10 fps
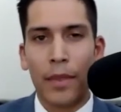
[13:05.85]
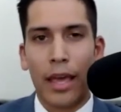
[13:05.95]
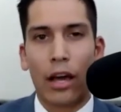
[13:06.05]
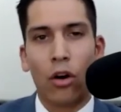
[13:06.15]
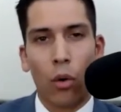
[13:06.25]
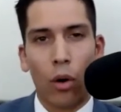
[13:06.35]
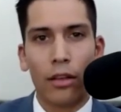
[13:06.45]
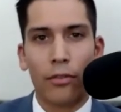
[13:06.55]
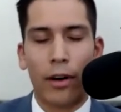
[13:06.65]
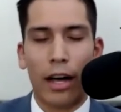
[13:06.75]
and
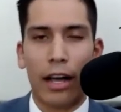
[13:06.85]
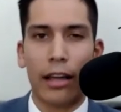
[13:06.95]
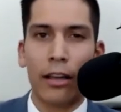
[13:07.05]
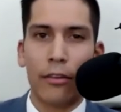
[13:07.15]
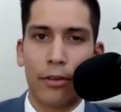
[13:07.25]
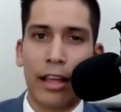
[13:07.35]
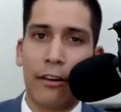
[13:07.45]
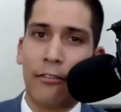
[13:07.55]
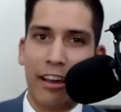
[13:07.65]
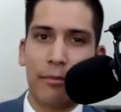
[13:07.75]
qualify for
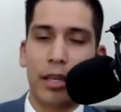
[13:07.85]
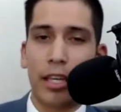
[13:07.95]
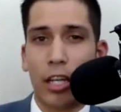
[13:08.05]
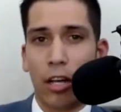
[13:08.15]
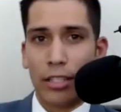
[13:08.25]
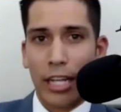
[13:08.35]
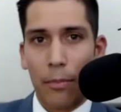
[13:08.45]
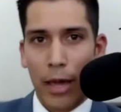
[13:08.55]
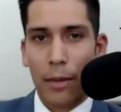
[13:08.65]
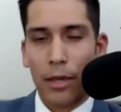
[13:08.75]
that $5 million down
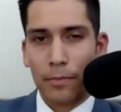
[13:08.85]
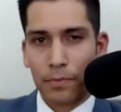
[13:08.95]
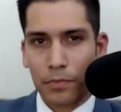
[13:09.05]
payment